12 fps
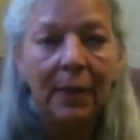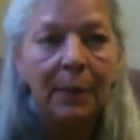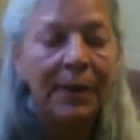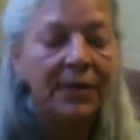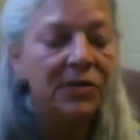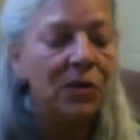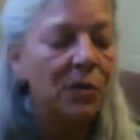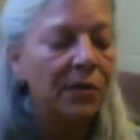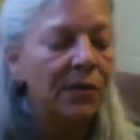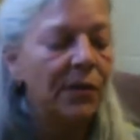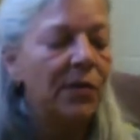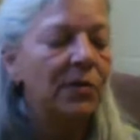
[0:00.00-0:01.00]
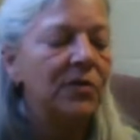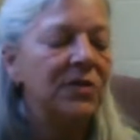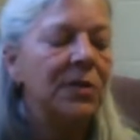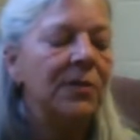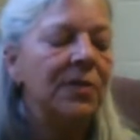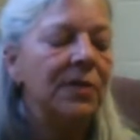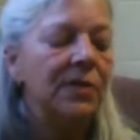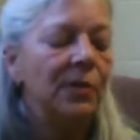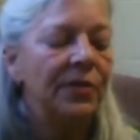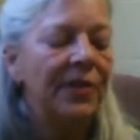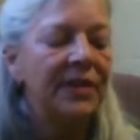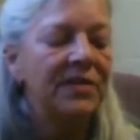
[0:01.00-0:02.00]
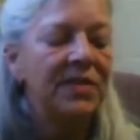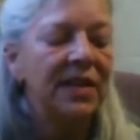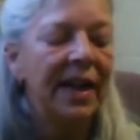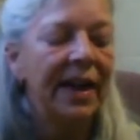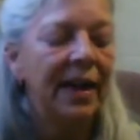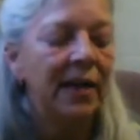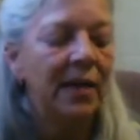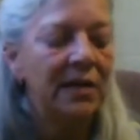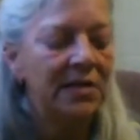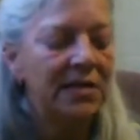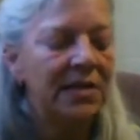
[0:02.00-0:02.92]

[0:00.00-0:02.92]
but it's good for some of the little things that ail us.